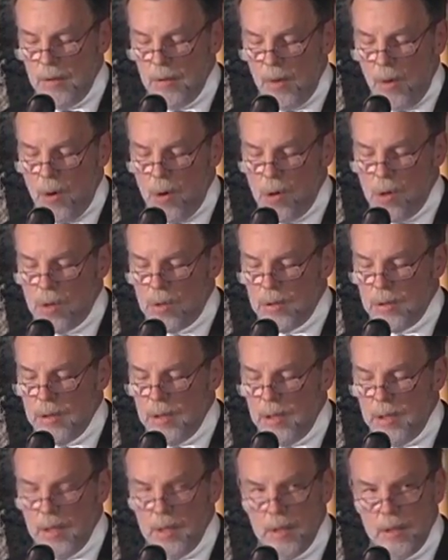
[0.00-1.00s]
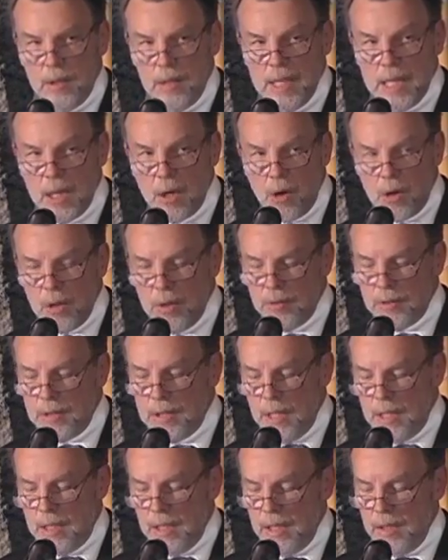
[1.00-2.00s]
or legal
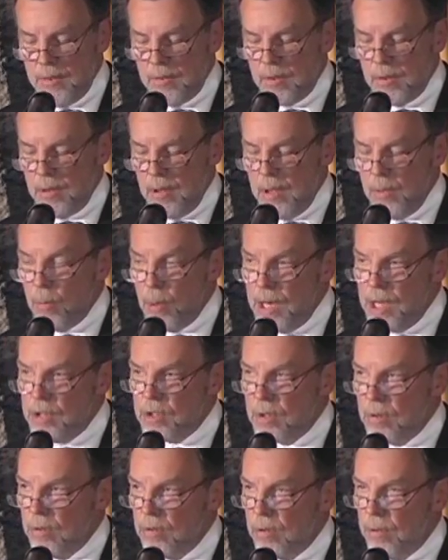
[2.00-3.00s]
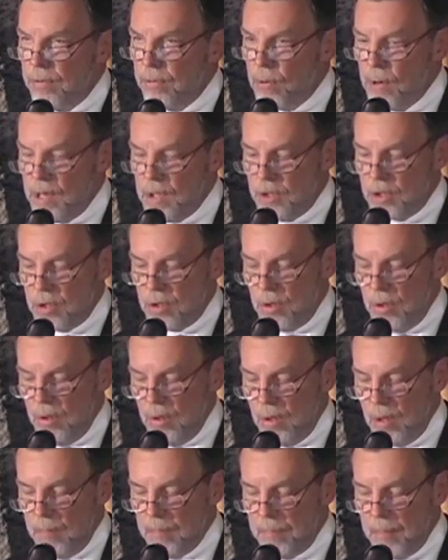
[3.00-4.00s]
entities in which the French
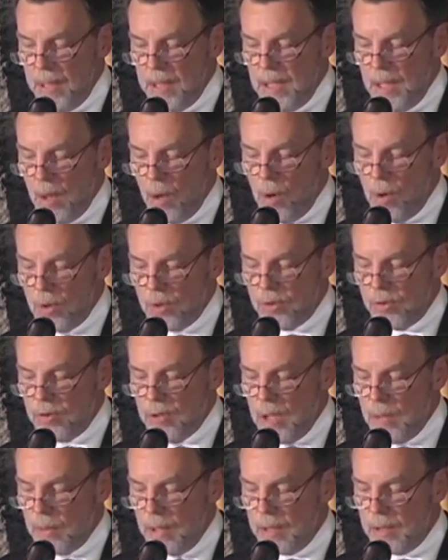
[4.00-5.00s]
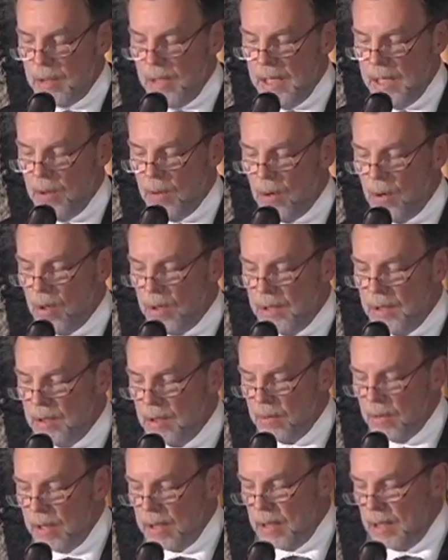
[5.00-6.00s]
company holds directly or
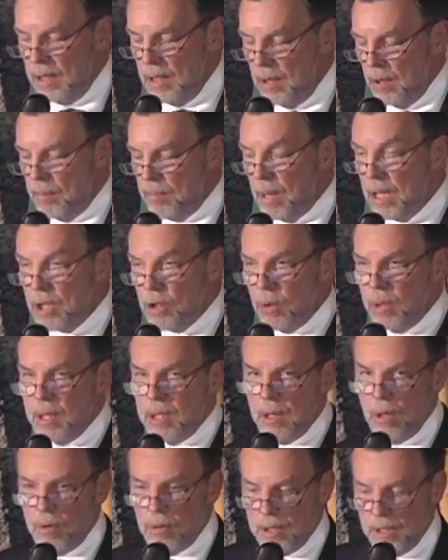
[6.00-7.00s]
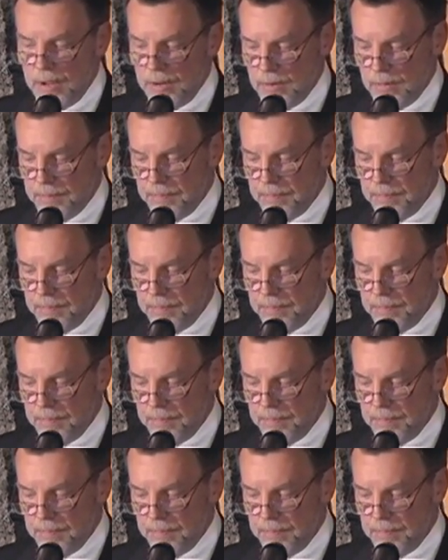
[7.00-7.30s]
indirectly a majority holding.